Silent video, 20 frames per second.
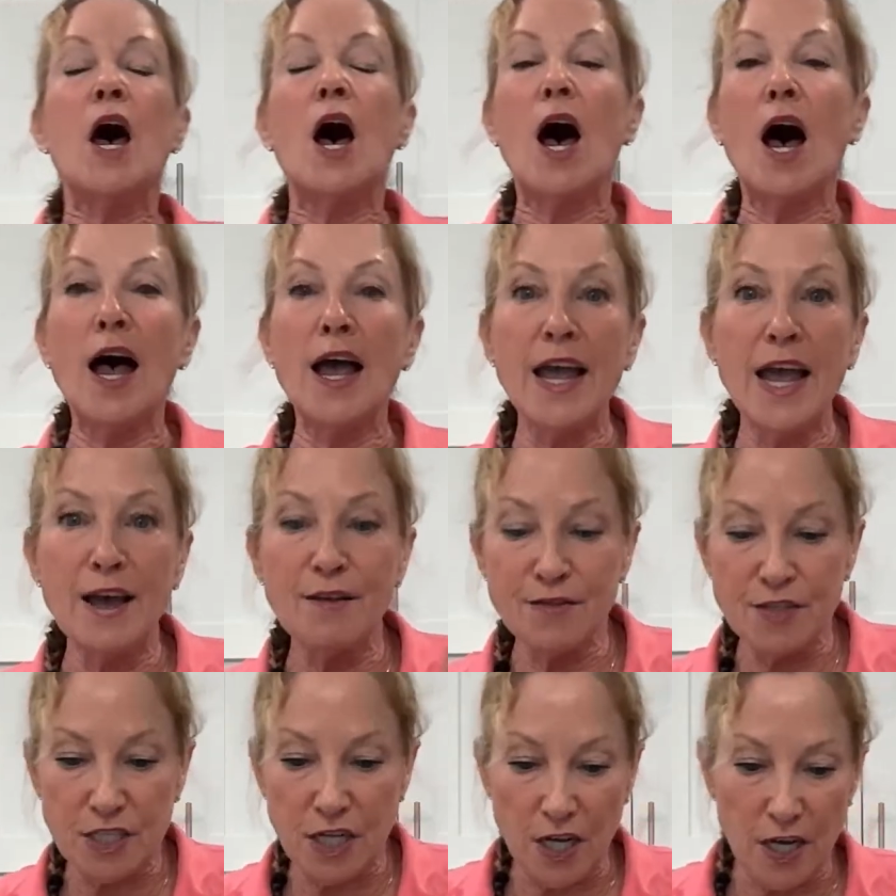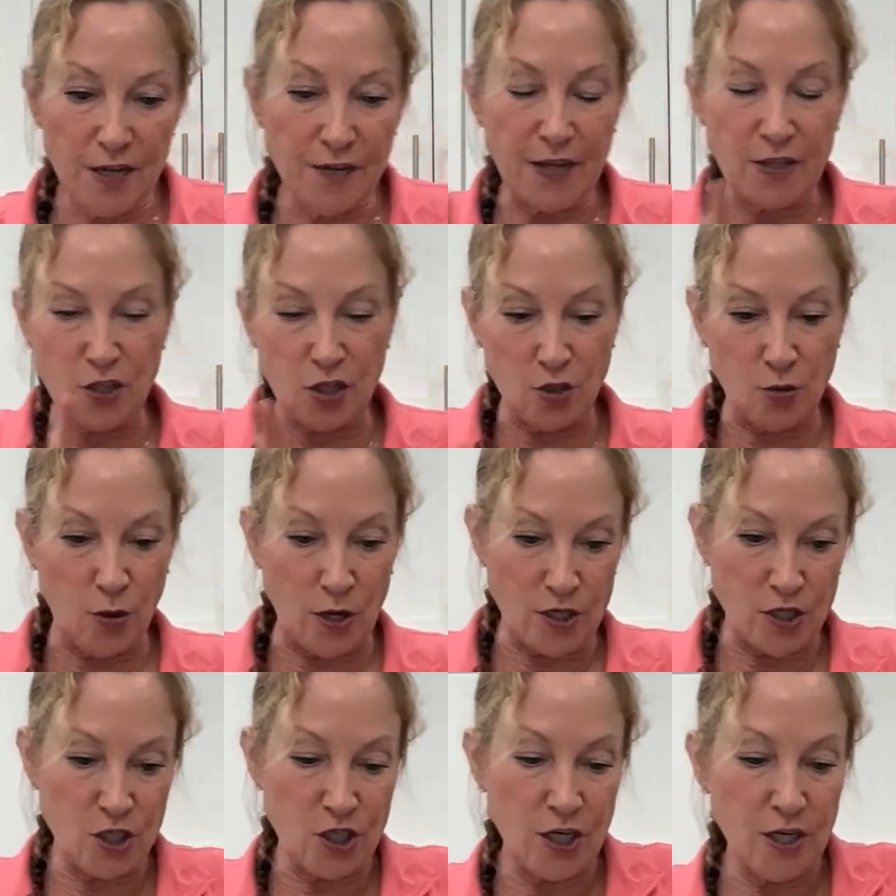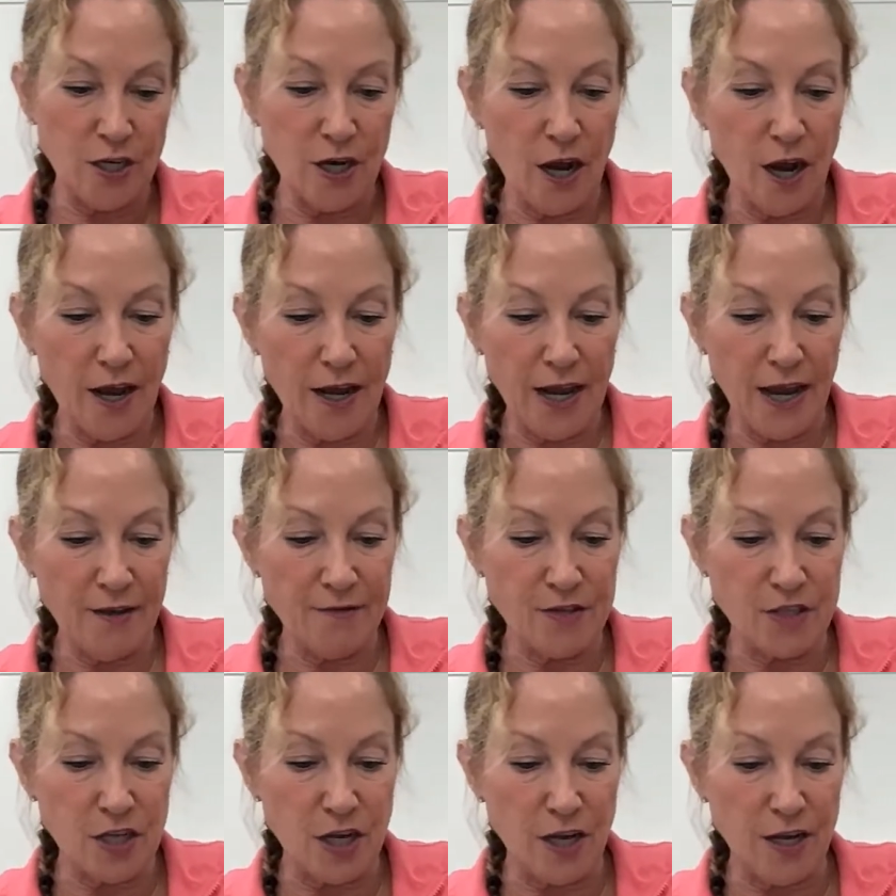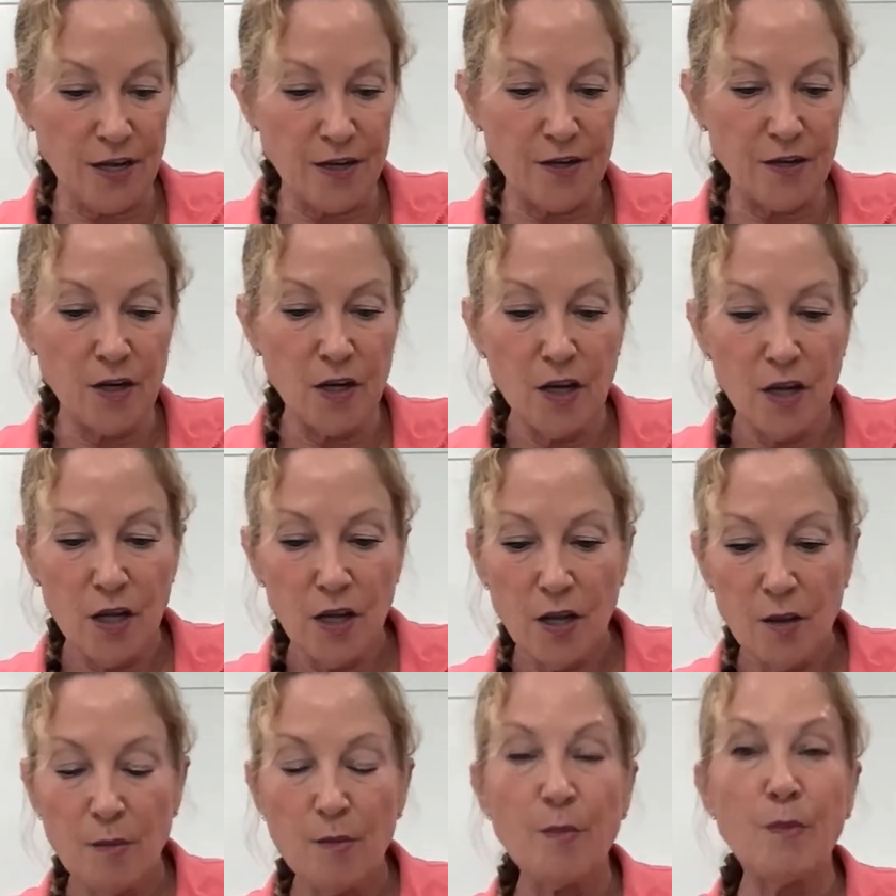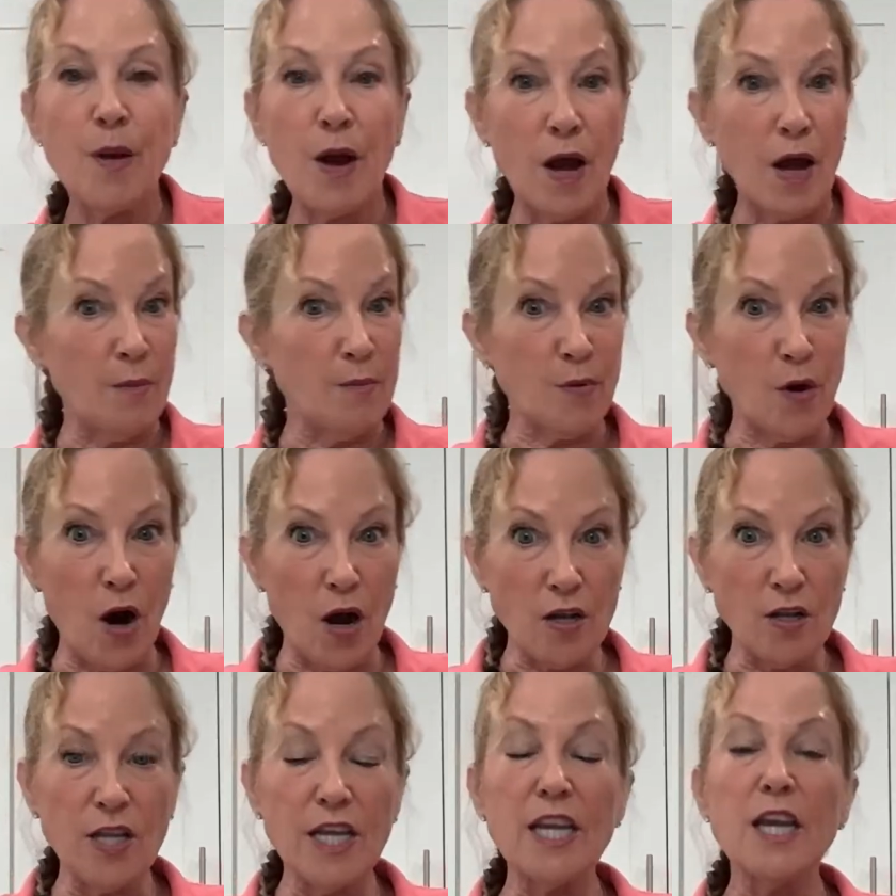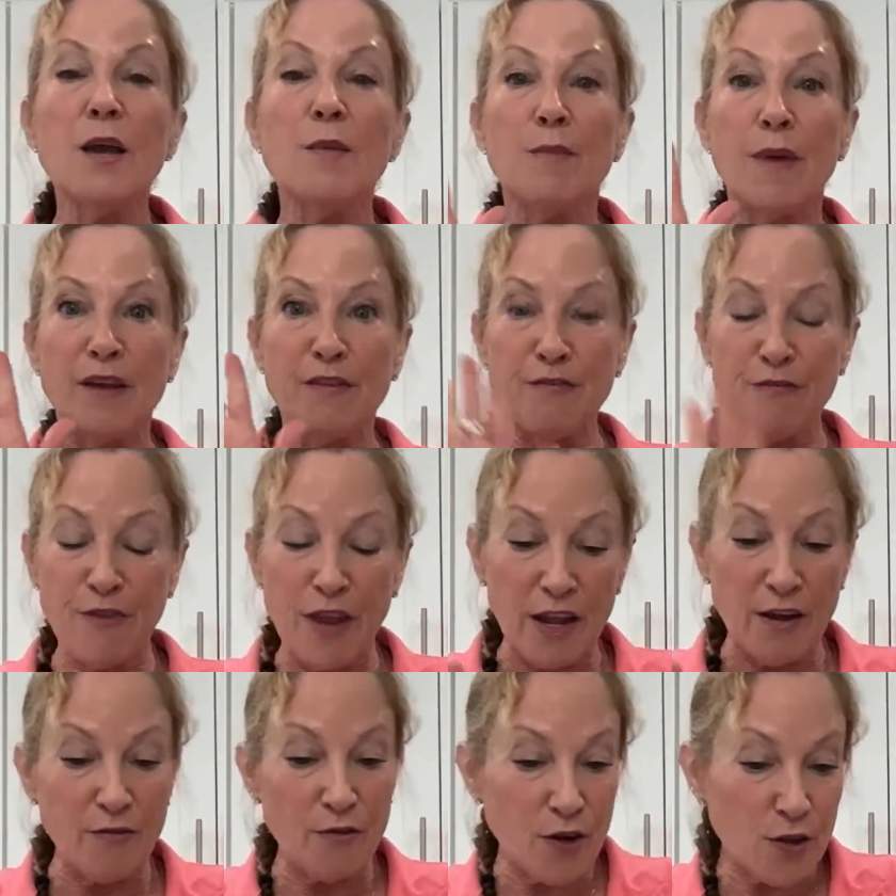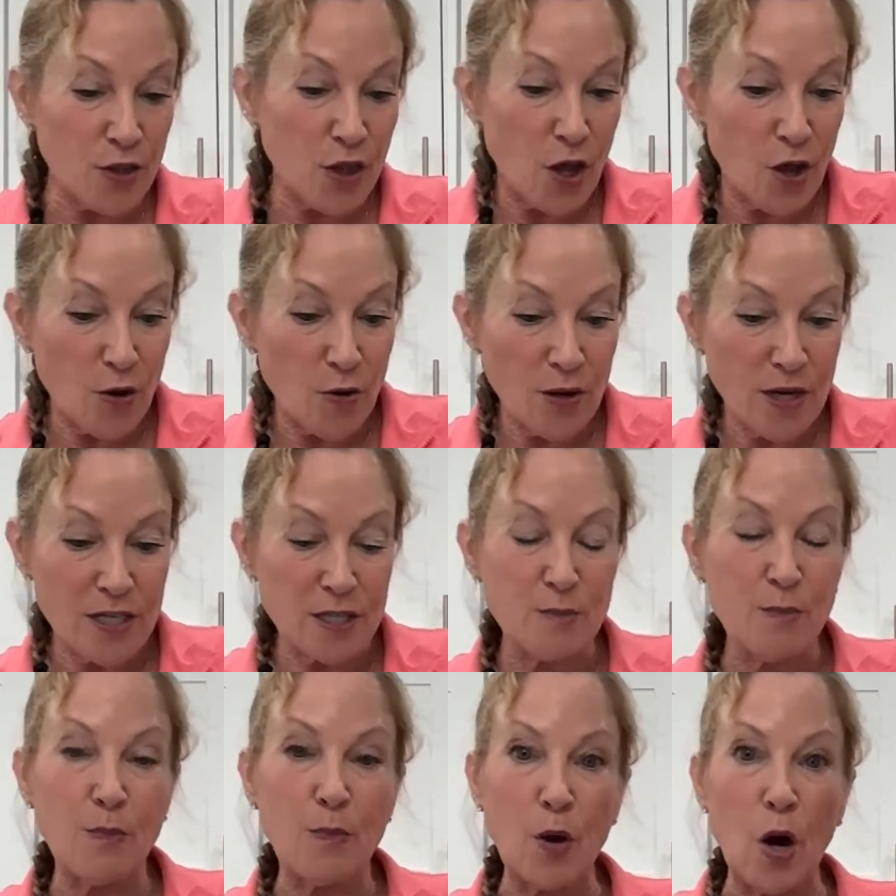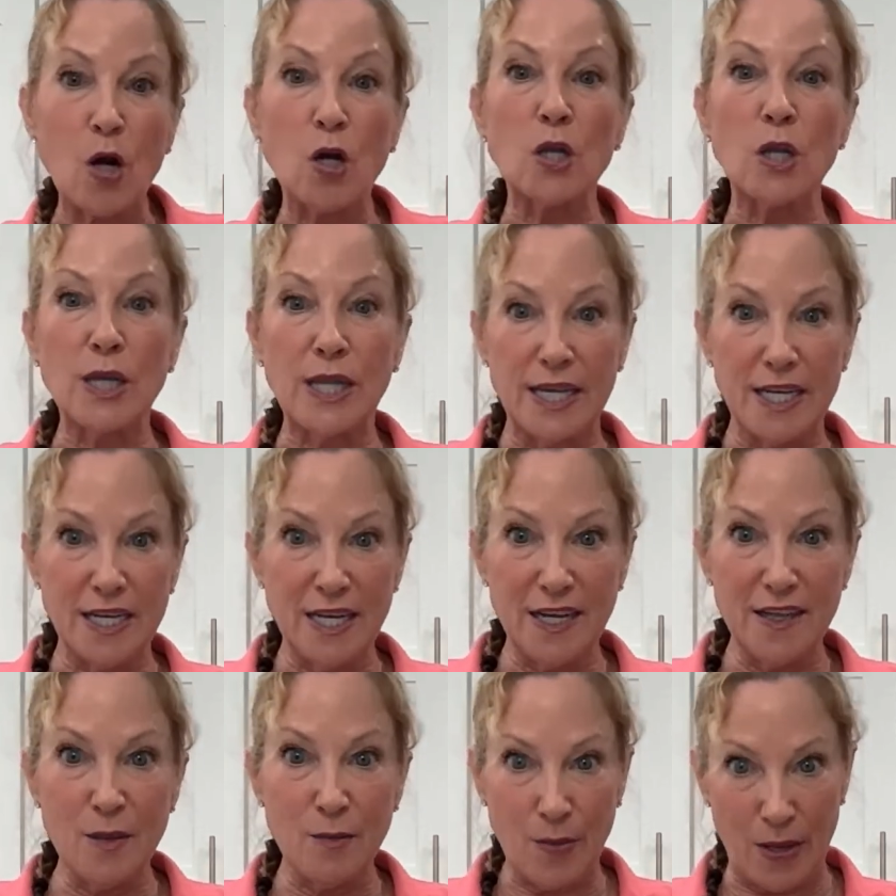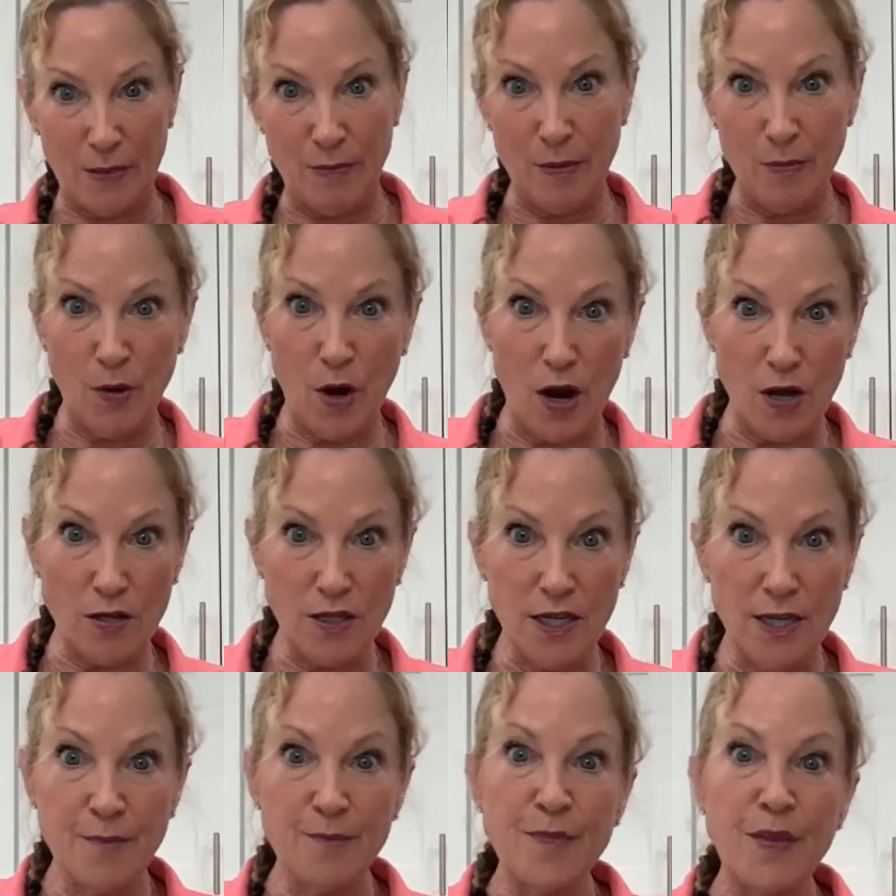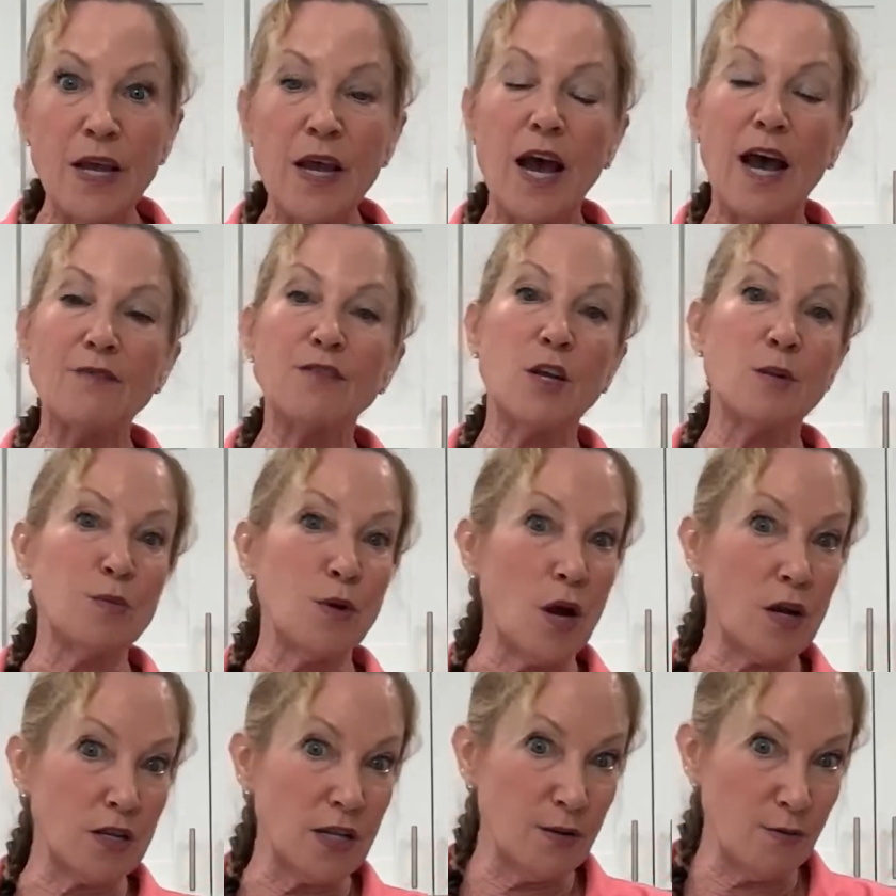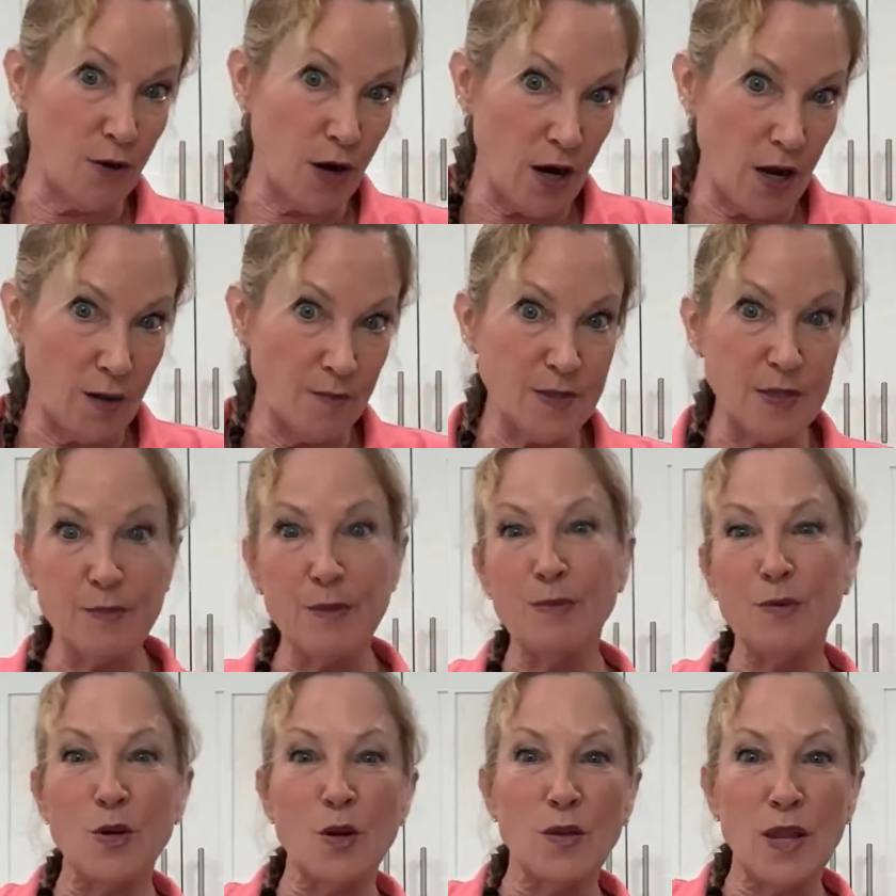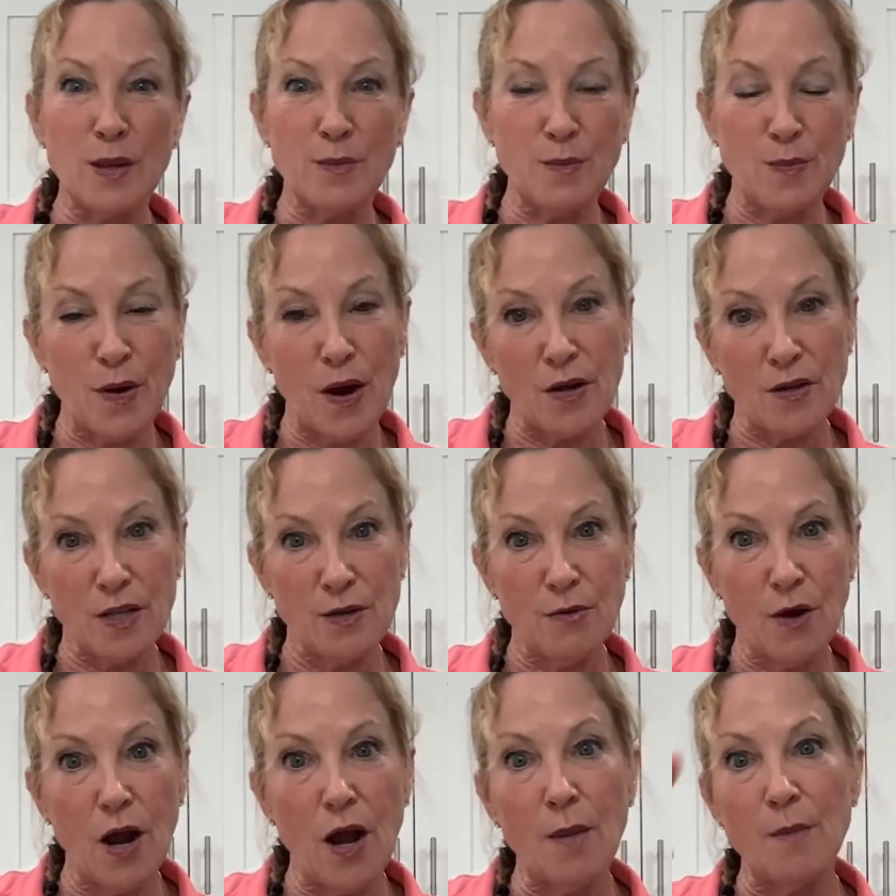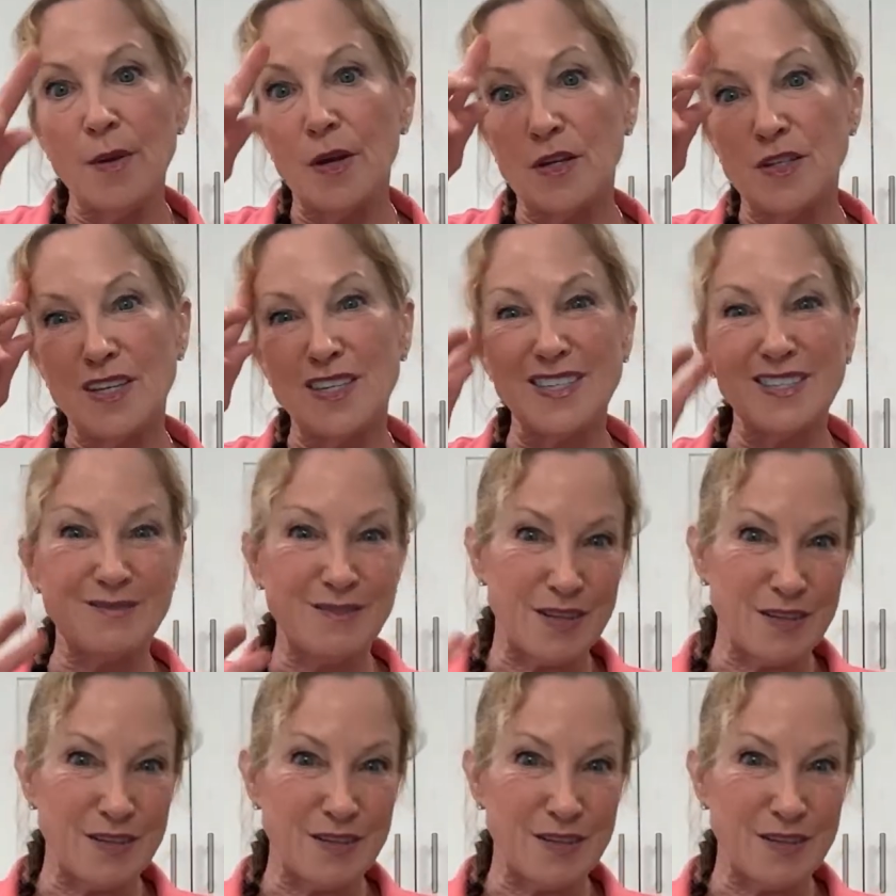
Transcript: I have done, that's a good question. I have done broccoli. My favorite, though, is broccolini, the baby broccoli. I've done broccoli rabe. Some people don't like broccoli rabe because it